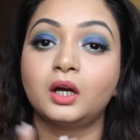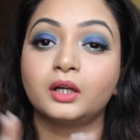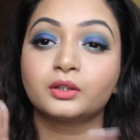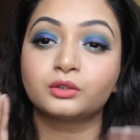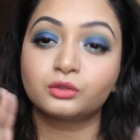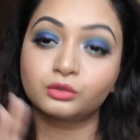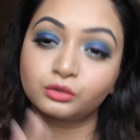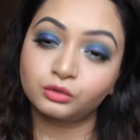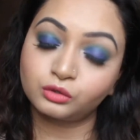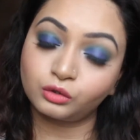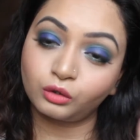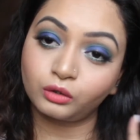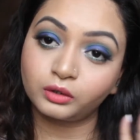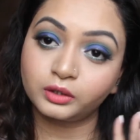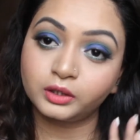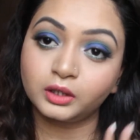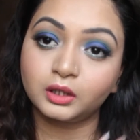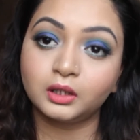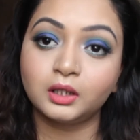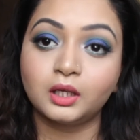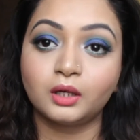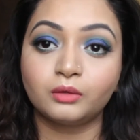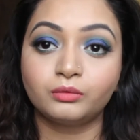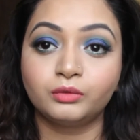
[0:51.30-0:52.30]

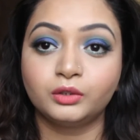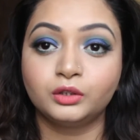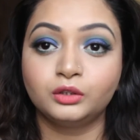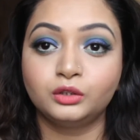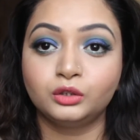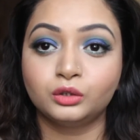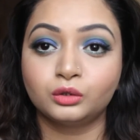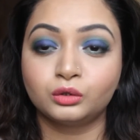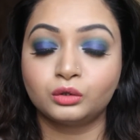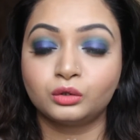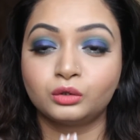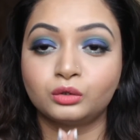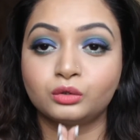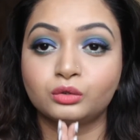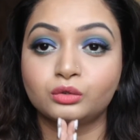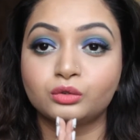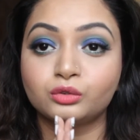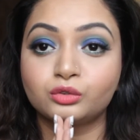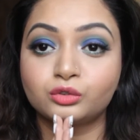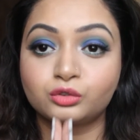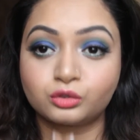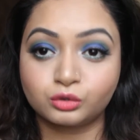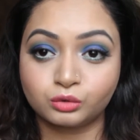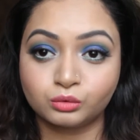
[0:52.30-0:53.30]
tutorial video
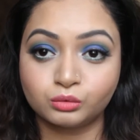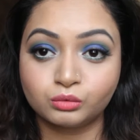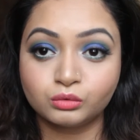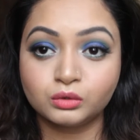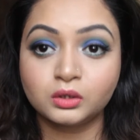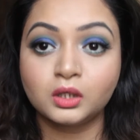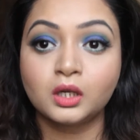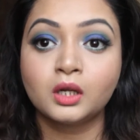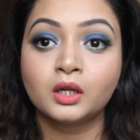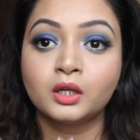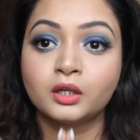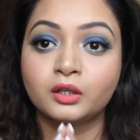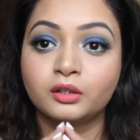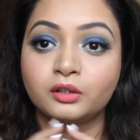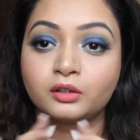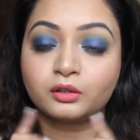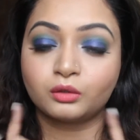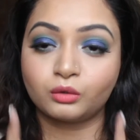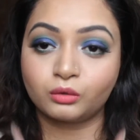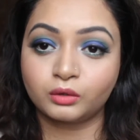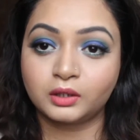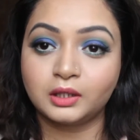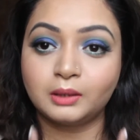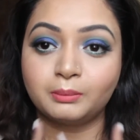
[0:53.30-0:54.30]
soon.
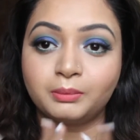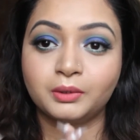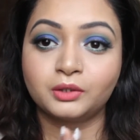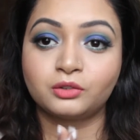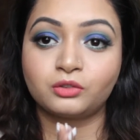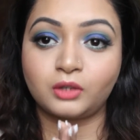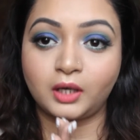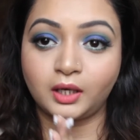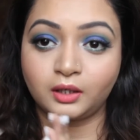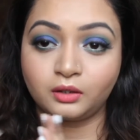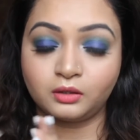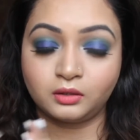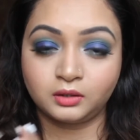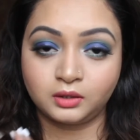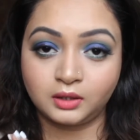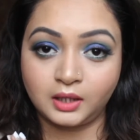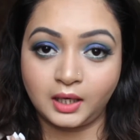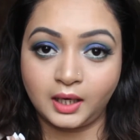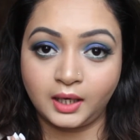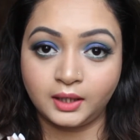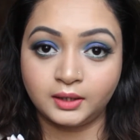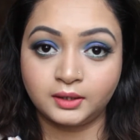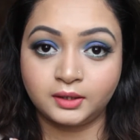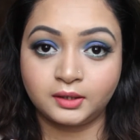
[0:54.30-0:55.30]
So keep a track on
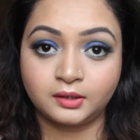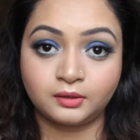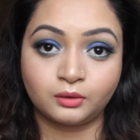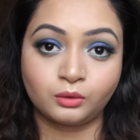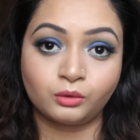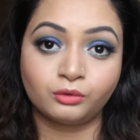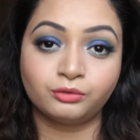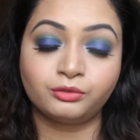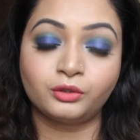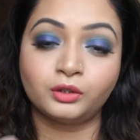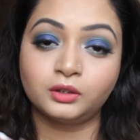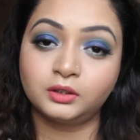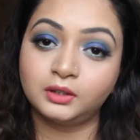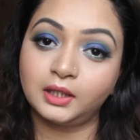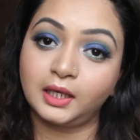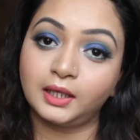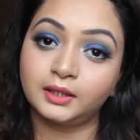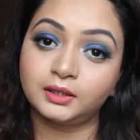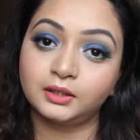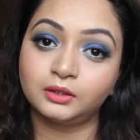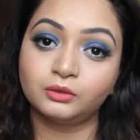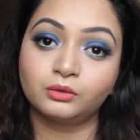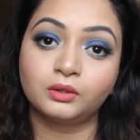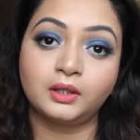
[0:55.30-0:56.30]
that. So for
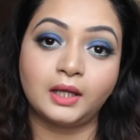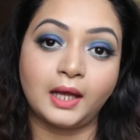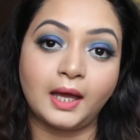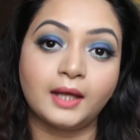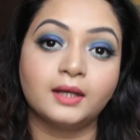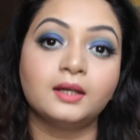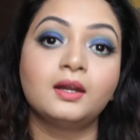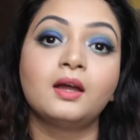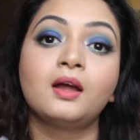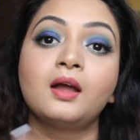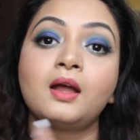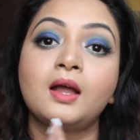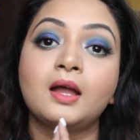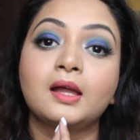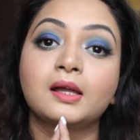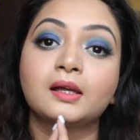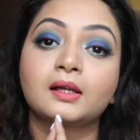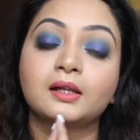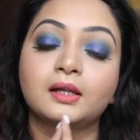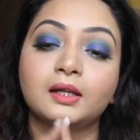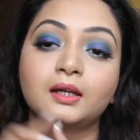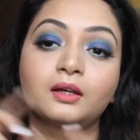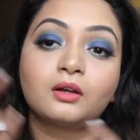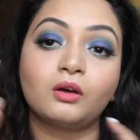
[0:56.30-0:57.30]
that, you can
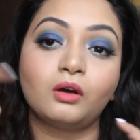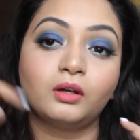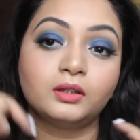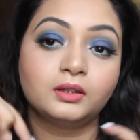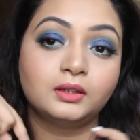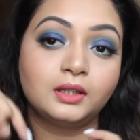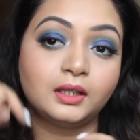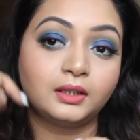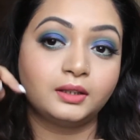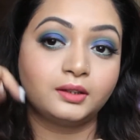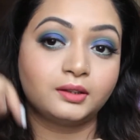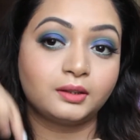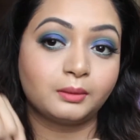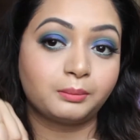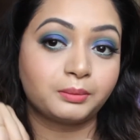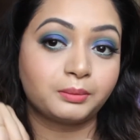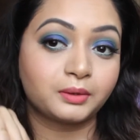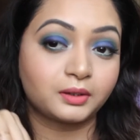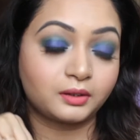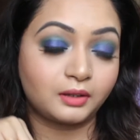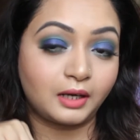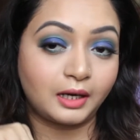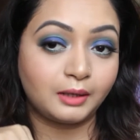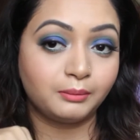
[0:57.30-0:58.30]
click on that
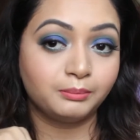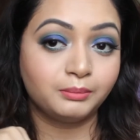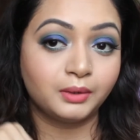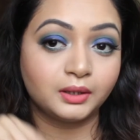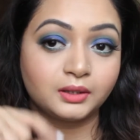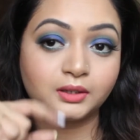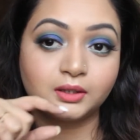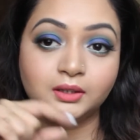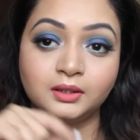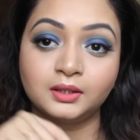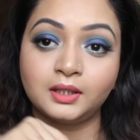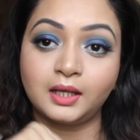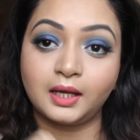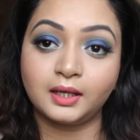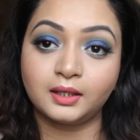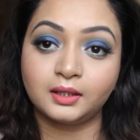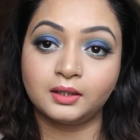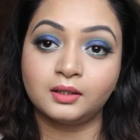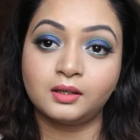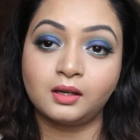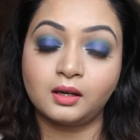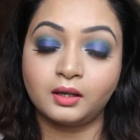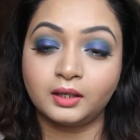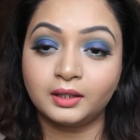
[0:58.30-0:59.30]
subscribe button
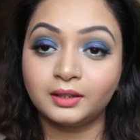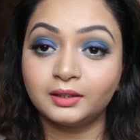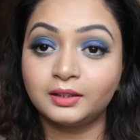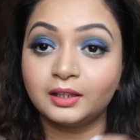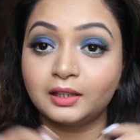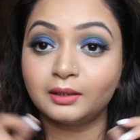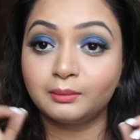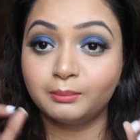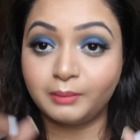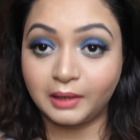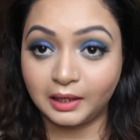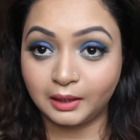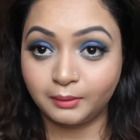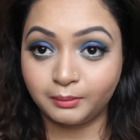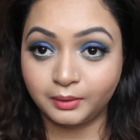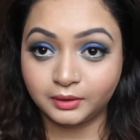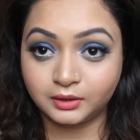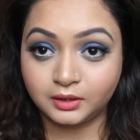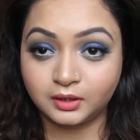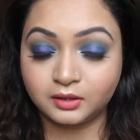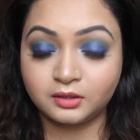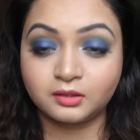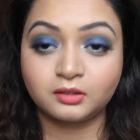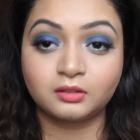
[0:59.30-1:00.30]
and hit that bell
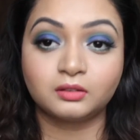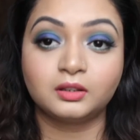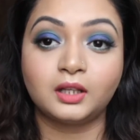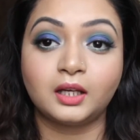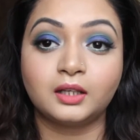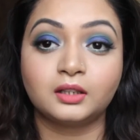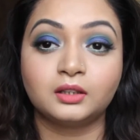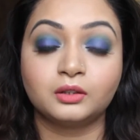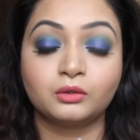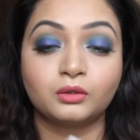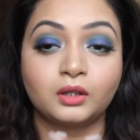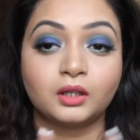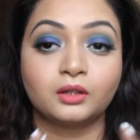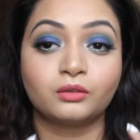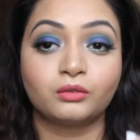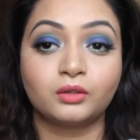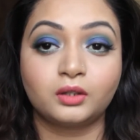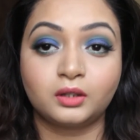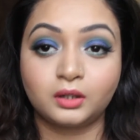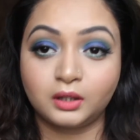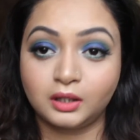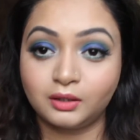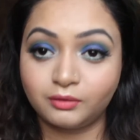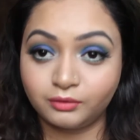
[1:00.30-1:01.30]
button so that you can
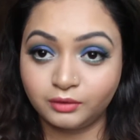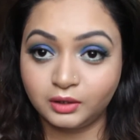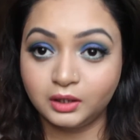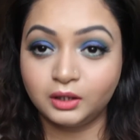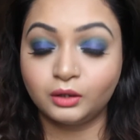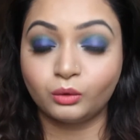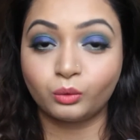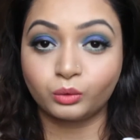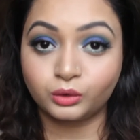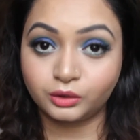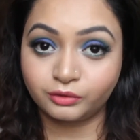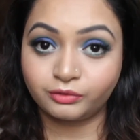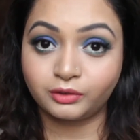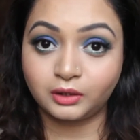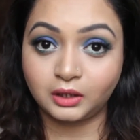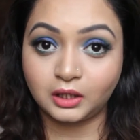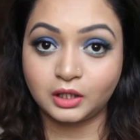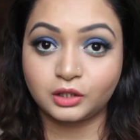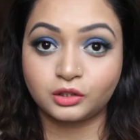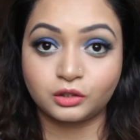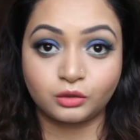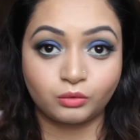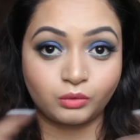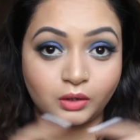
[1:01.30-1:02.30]
receive the
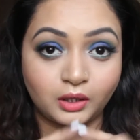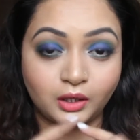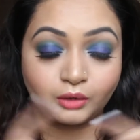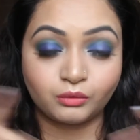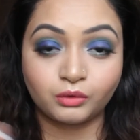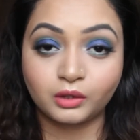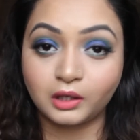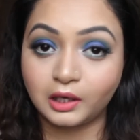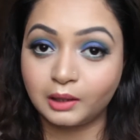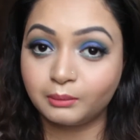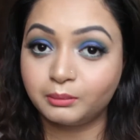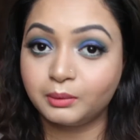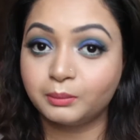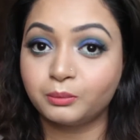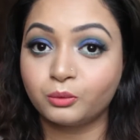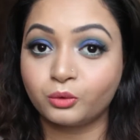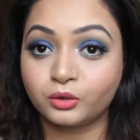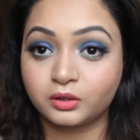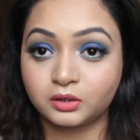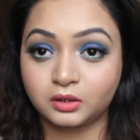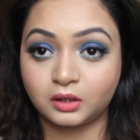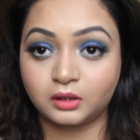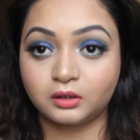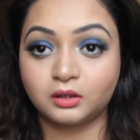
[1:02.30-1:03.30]
notification whenever I'll be
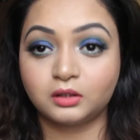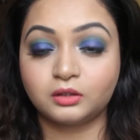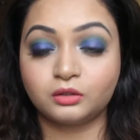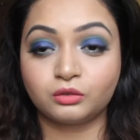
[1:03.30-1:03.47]
posting the